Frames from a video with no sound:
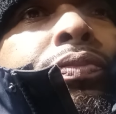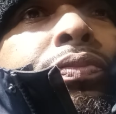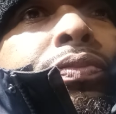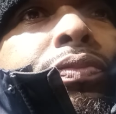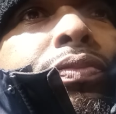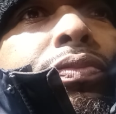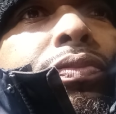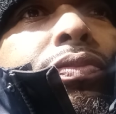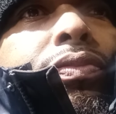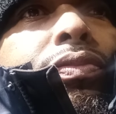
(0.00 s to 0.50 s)

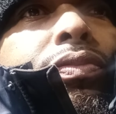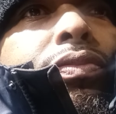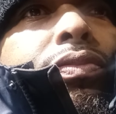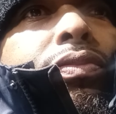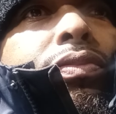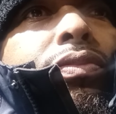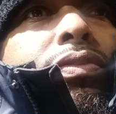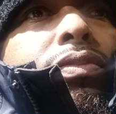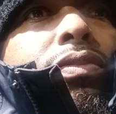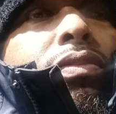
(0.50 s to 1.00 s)

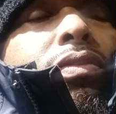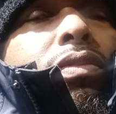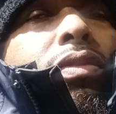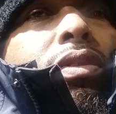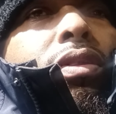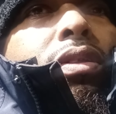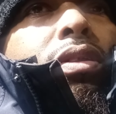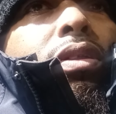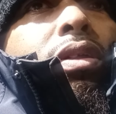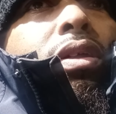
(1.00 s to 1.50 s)

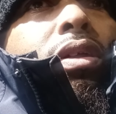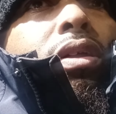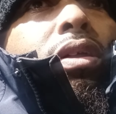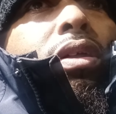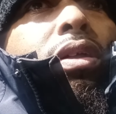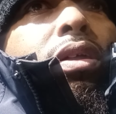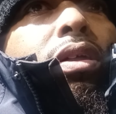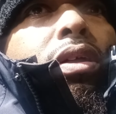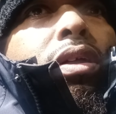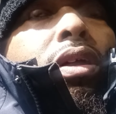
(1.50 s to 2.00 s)

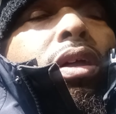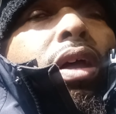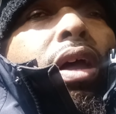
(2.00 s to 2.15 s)
Nobody speaks.